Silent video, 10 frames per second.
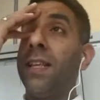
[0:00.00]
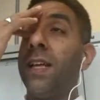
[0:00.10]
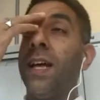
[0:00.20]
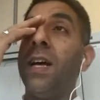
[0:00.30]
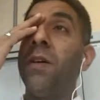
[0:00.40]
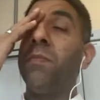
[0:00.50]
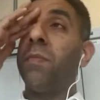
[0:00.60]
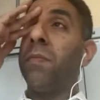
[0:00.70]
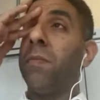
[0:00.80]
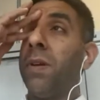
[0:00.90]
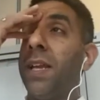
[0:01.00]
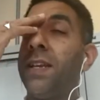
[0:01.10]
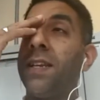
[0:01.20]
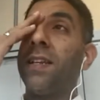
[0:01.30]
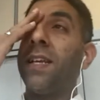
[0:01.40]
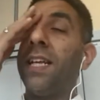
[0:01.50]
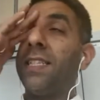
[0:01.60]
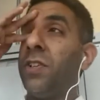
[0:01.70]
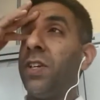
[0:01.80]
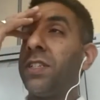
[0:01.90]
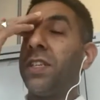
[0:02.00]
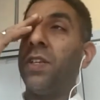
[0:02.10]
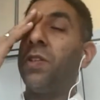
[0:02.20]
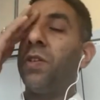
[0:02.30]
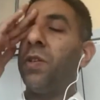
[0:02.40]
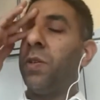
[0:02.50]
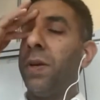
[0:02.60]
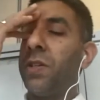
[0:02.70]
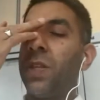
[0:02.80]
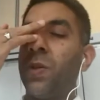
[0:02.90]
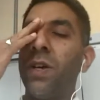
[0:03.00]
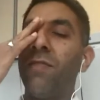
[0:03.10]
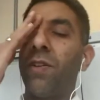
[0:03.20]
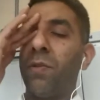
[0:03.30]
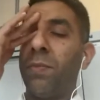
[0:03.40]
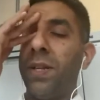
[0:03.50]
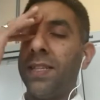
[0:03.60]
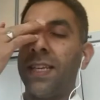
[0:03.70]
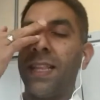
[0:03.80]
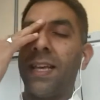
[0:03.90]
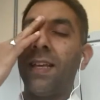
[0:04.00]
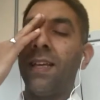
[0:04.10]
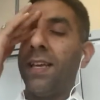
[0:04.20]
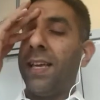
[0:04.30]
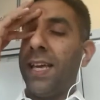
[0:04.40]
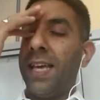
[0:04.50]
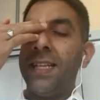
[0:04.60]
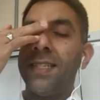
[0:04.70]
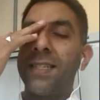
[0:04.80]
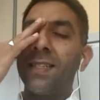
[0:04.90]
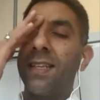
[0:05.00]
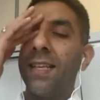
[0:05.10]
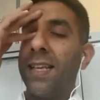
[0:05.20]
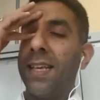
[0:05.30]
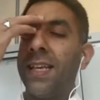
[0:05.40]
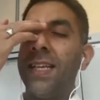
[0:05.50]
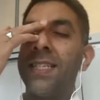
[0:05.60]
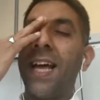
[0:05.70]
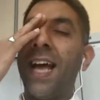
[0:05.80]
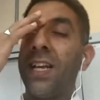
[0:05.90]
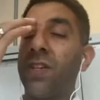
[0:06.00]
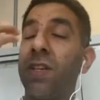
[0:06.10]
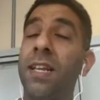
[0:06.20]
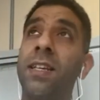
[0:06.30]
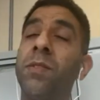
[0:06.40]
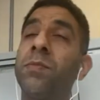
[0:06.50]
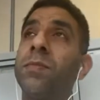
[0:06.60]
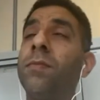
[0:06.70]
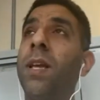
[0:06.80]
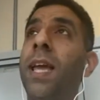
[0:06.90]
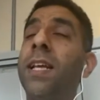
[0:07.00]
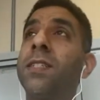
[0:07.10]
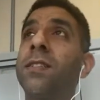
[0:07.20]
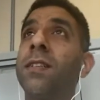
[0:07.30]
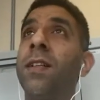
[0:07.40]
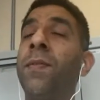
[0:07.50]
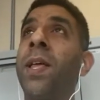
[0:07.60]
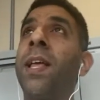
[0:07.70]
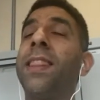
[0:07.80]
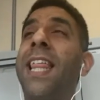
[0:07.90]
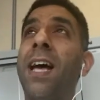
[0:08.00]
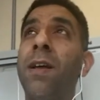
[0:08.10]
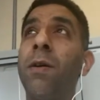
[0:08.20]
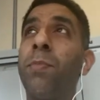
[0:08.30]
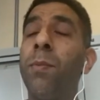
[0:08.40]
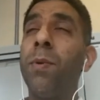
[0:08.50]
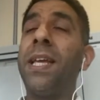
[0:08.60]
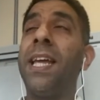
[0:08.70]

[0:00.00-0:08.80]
And it's interesting you mentioned the word vulnerability there. Is that actually that probably